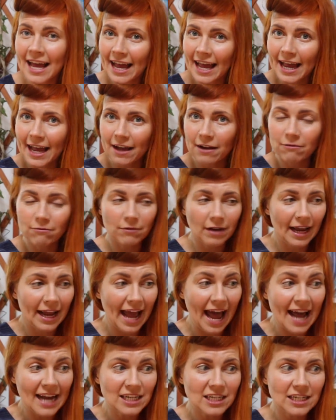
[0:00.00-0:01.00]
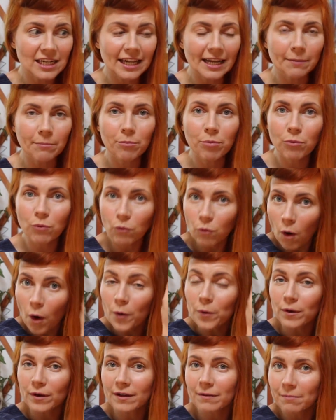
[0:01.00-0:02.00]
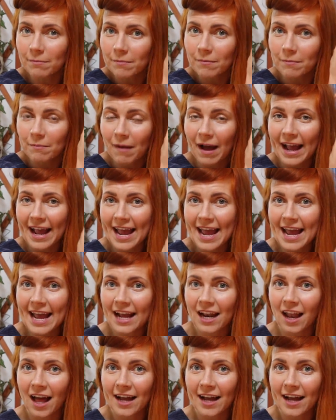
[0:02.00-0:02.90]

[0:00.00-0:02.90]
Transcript: it, it actually broke my hair,